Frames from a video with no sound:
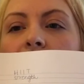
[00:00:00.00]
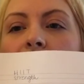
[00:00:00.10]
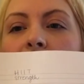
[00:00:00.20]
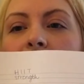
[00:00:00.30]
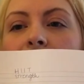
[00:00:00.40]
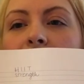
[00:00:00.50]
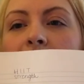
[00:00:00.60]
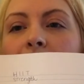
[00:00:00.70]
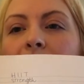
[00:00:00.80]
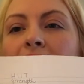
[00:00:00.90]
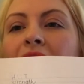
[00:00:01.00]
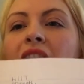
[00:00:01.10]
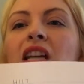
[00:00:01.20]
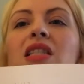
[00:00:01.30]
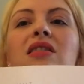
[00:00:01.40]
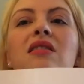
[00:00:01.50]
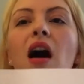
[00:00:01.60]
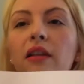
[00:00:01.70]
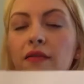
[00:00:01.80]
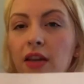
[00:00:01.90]
5 times.
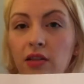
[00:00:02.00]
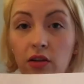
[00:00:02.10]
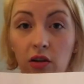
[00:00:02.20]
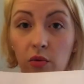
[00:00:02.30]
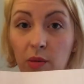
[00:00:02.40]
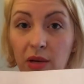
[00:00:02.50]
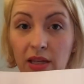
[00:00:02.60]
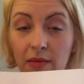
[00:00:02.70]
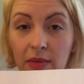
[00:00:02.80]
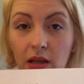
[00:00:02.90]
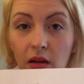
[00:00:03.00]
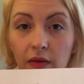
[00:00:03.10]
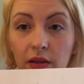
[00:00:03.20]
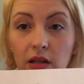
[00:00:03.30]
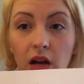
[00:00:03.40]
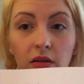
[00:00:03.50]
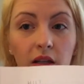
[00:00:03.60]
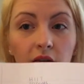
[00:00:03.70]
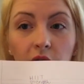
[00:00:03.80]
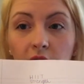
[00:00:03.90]
None of these are going to repeat themselves, not on
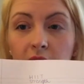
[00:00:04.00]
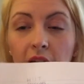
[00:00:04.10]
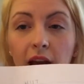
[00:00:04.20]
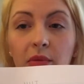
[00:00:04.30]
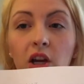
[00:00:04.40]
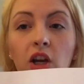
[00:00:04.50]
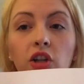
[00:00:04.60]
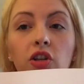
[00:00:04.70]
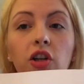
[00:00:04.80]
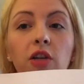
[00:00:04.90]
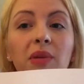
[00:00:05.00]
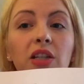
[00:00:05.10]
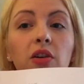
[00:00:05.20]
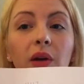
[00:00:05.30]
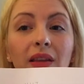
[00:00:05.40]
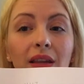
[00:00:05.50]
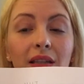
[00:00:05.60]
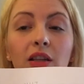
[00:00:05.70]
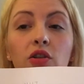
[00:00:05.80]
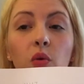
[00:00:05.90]
this first time. You're going to be doing
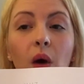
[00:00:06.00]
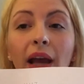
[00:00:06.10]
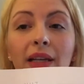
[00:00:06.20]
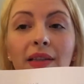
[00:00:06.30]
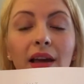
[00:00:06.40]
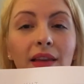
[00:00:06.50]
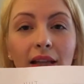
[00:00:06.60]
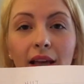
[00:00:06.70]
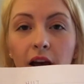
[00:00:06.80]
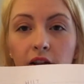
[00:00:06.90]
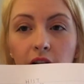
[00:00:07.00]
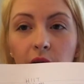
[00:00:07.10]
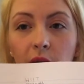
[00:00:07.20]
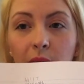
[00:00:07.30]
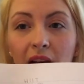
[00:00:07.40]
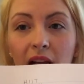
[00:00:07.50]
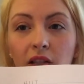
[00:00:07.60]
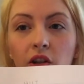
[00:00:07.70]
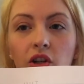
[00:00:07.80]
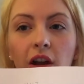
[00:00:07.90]
this twice, and that's how you're going to repeat it.
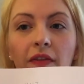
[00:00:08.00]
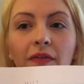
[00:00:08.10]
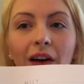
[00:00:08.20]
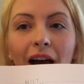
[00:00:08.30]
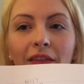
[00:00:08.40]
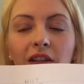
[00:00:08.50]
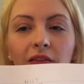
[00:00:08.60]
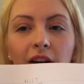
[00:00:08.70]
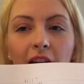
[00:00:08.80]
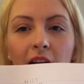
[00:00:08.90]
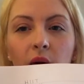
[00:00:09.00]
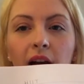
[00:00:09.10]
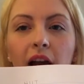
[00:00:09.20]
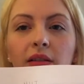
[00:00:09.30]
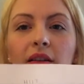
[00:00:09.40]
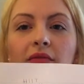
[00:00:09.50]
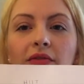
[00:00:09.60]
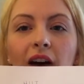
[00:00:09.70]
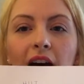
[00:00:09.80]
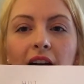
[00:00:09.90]
So you should have 5 different A workouts and
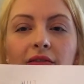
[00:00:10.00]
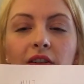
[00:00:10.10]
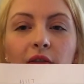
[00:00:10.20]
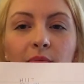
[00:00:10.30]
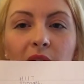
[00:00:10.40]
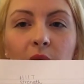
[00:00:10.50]
5 different B